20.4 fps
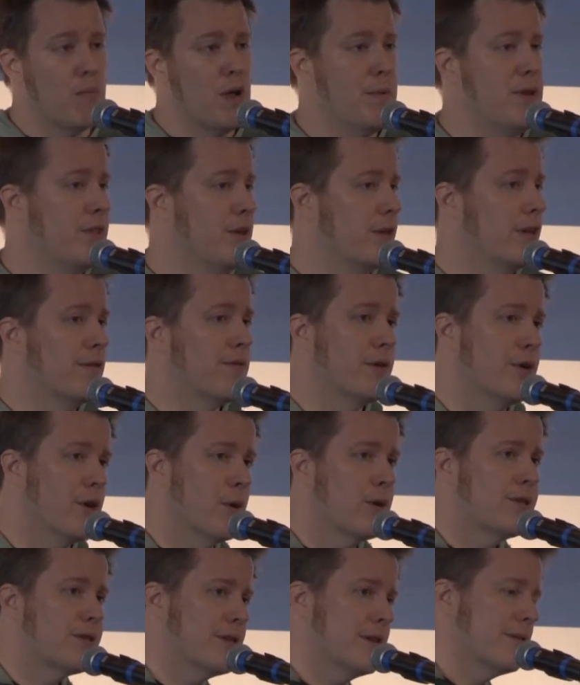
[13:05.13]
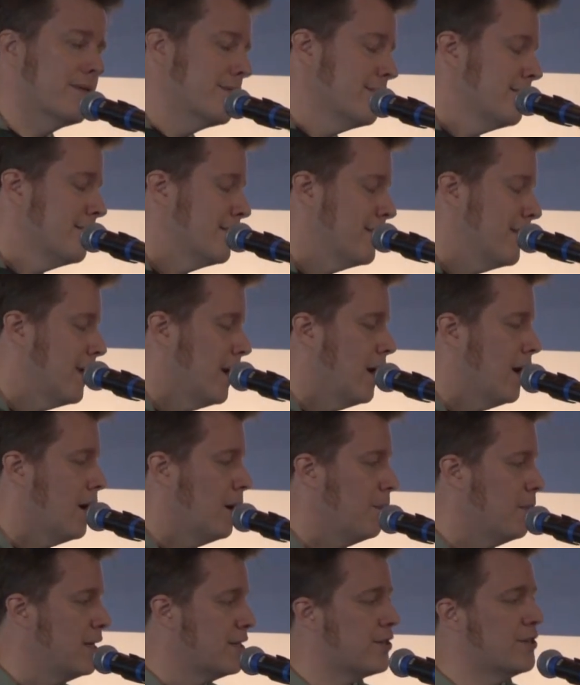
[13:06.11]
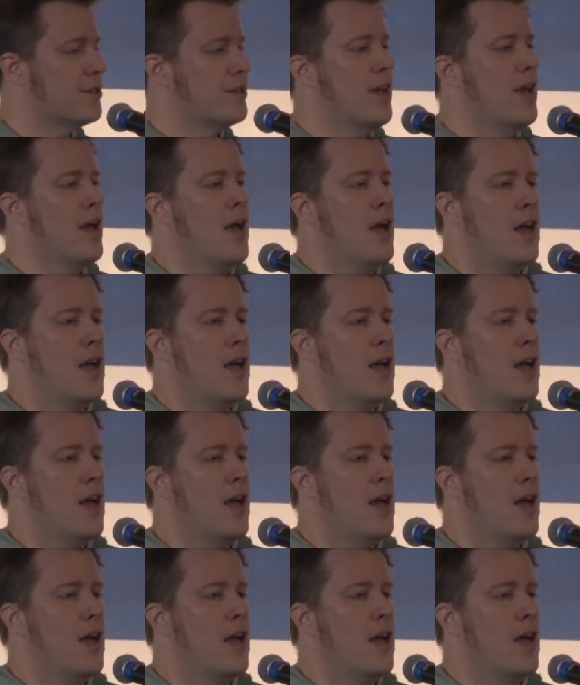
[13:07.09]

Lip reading: Maybe they'll never notice it. It's just